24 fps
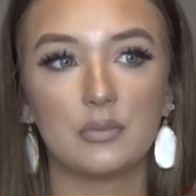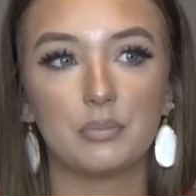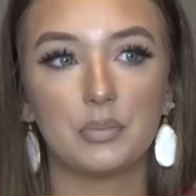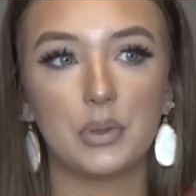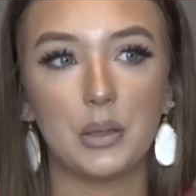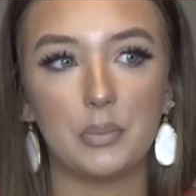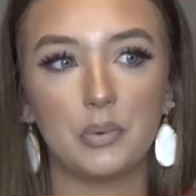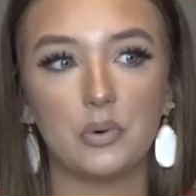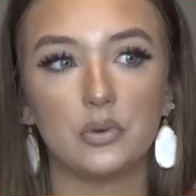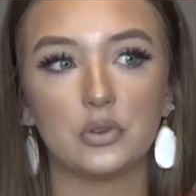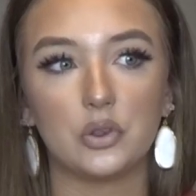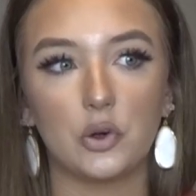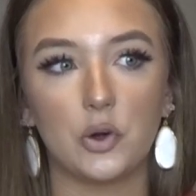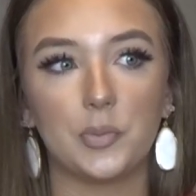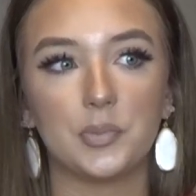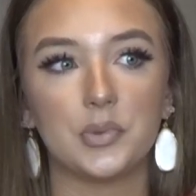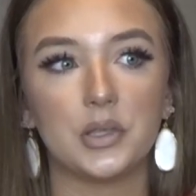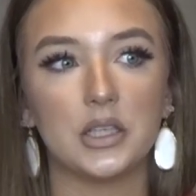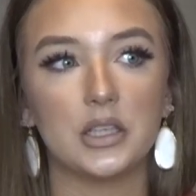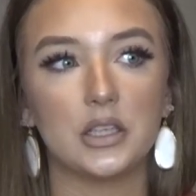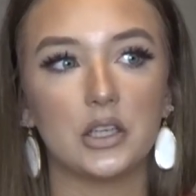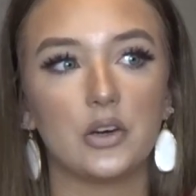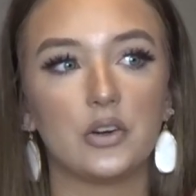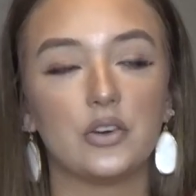People
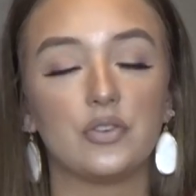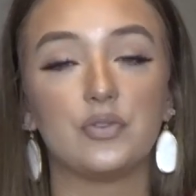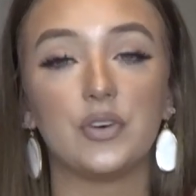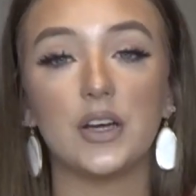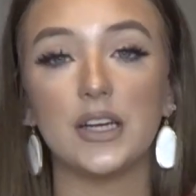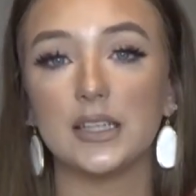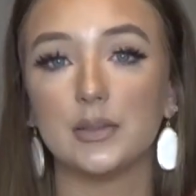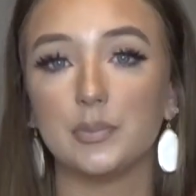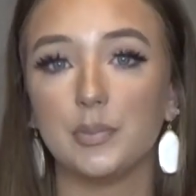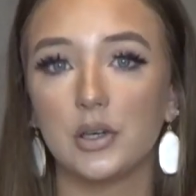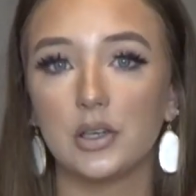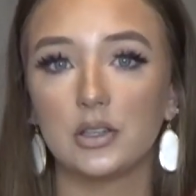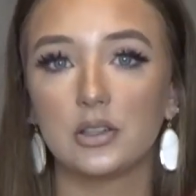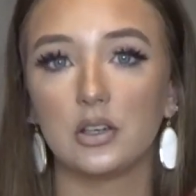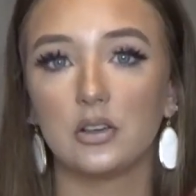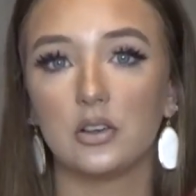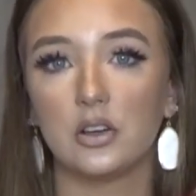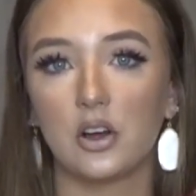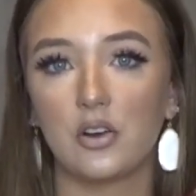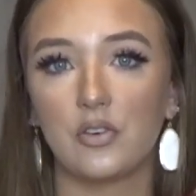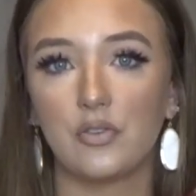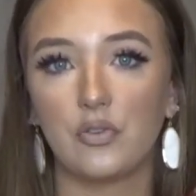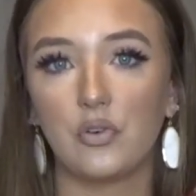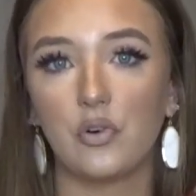normally go to Facebook to
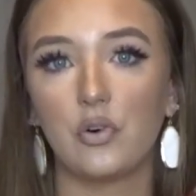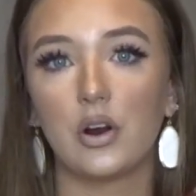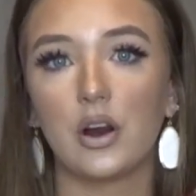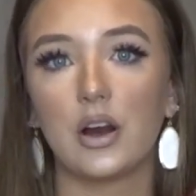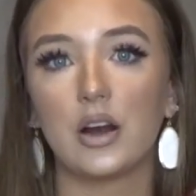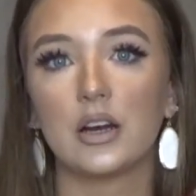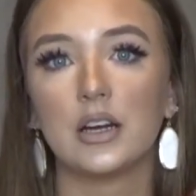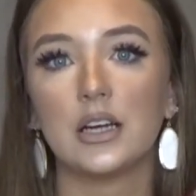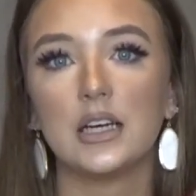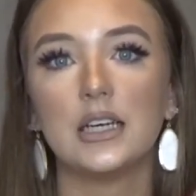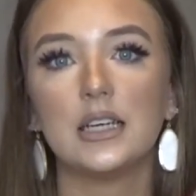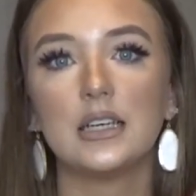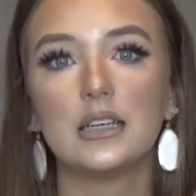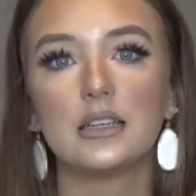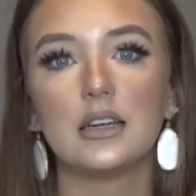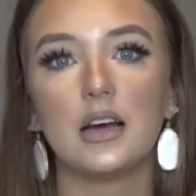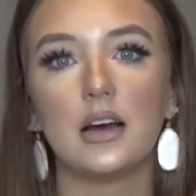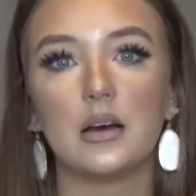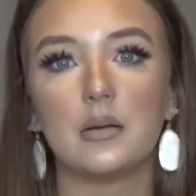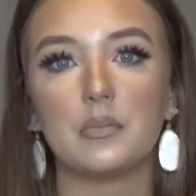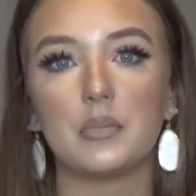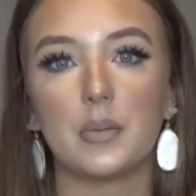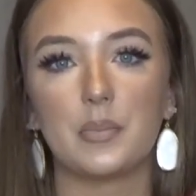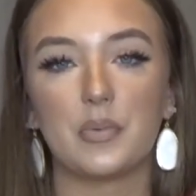look for
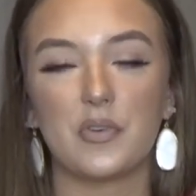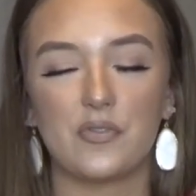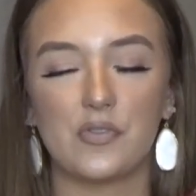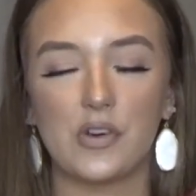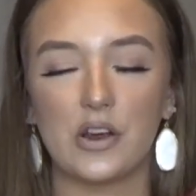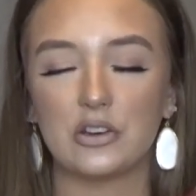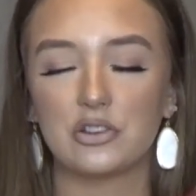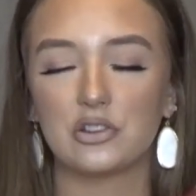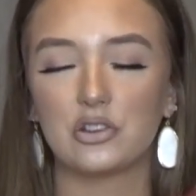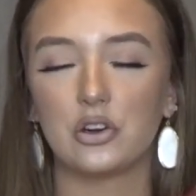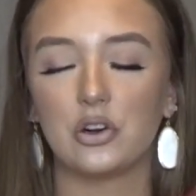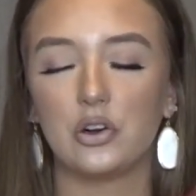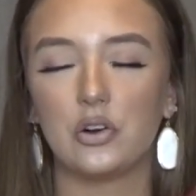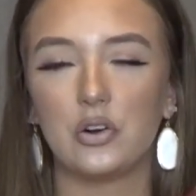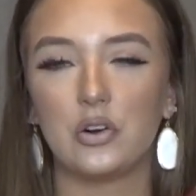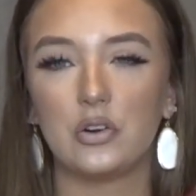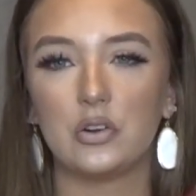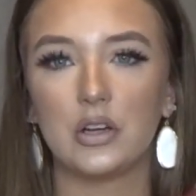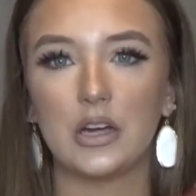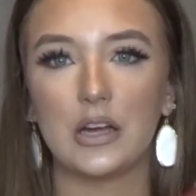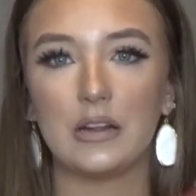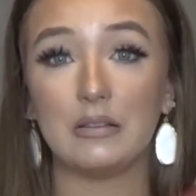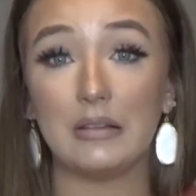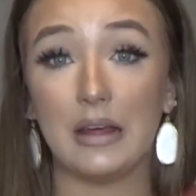a professional
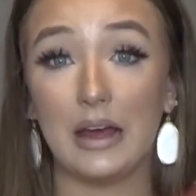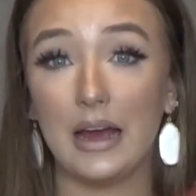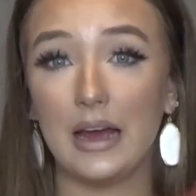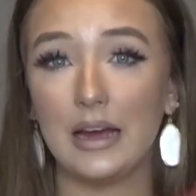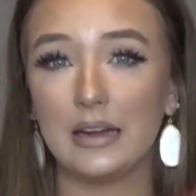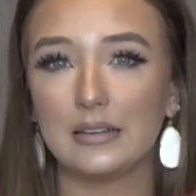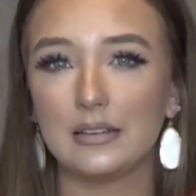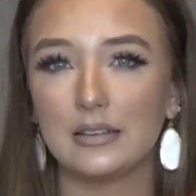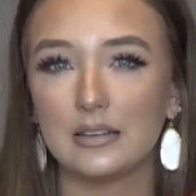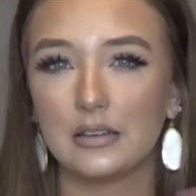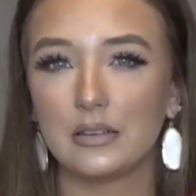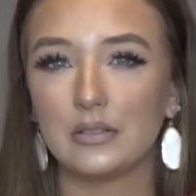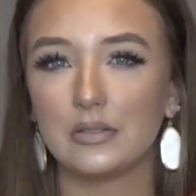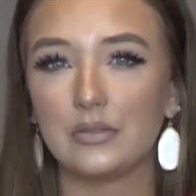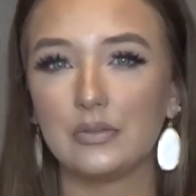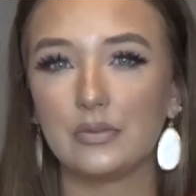in that,